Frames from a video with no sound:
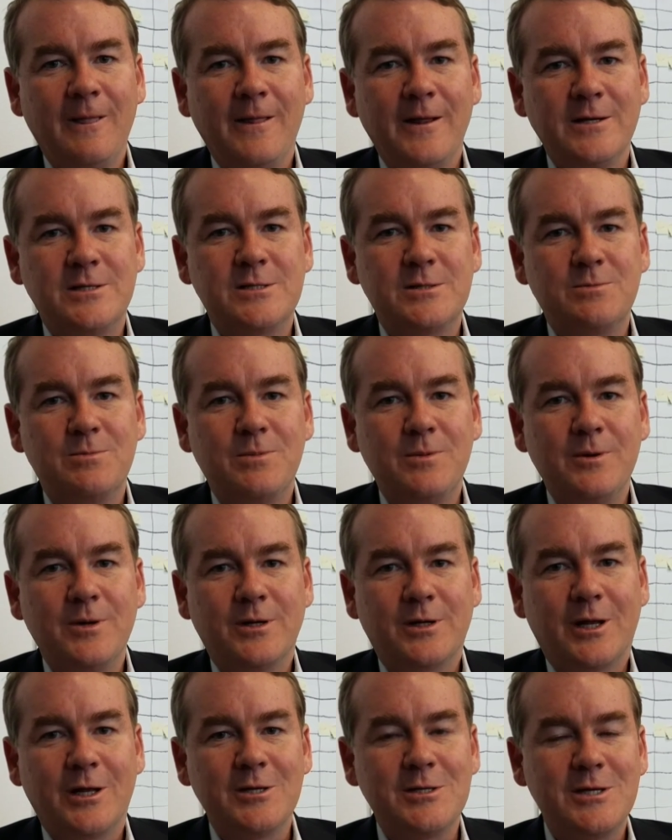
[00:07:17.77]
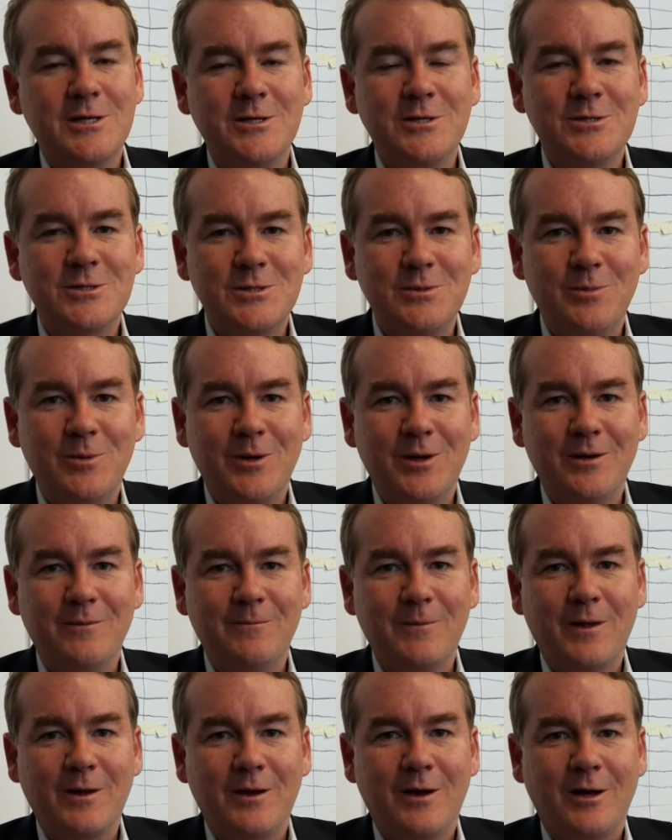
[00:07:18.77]
it continues to be,
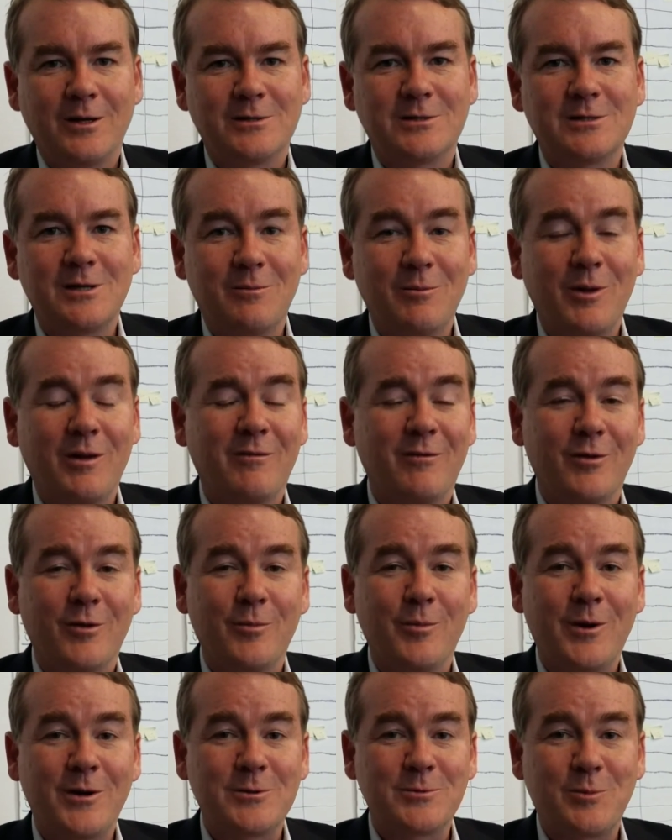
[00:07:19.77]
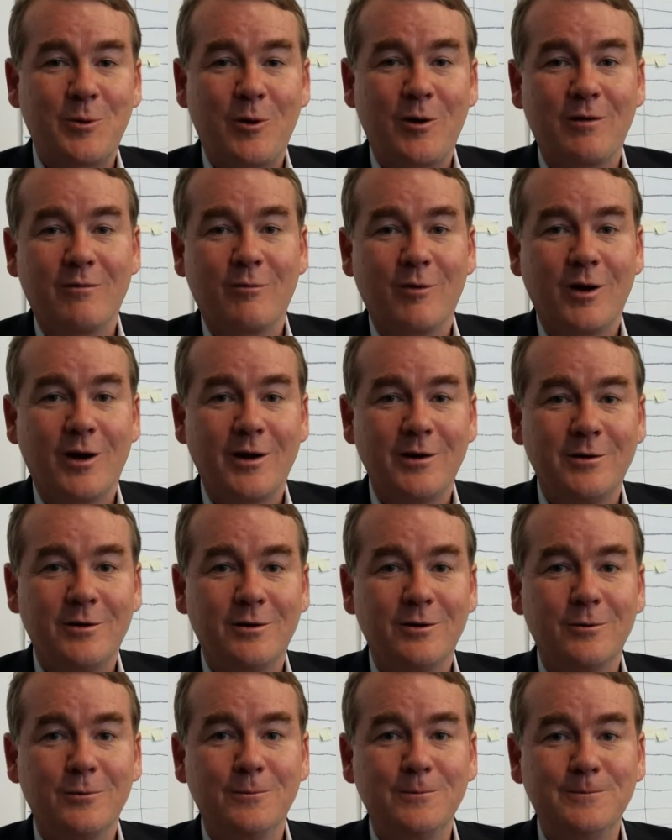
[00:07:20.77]
on some level, the best part of what I
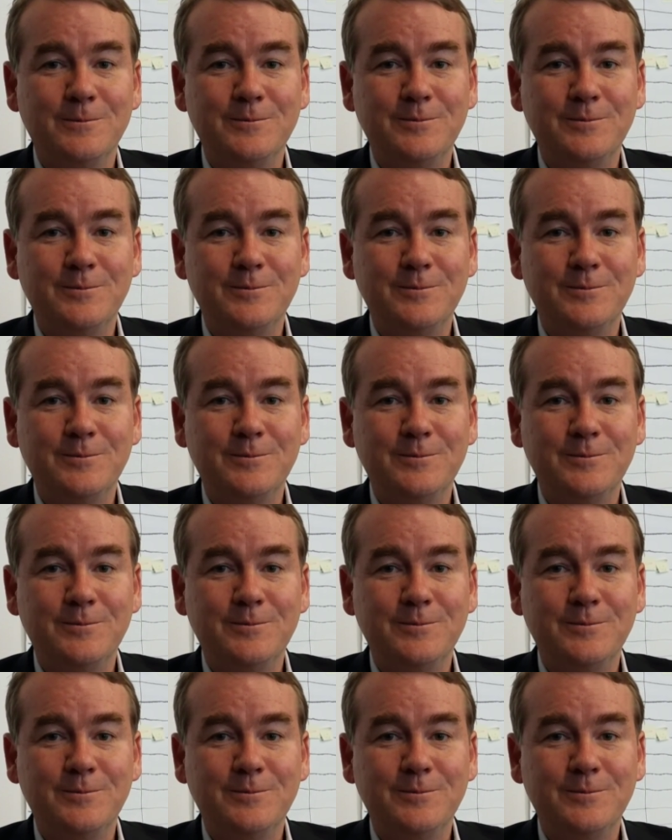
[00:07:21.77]
do.